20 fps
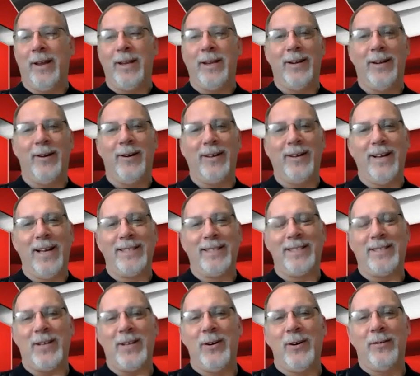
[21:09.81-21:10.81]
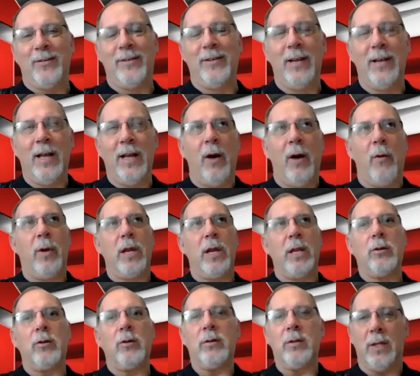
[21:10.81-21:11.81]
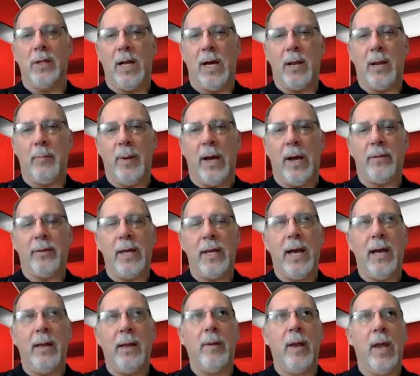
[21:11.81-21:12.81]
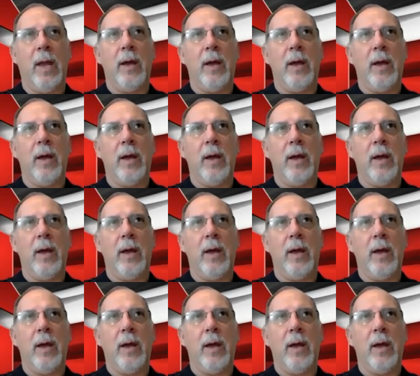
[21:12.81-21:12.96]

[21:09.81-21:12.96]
and so we learn a lot about that,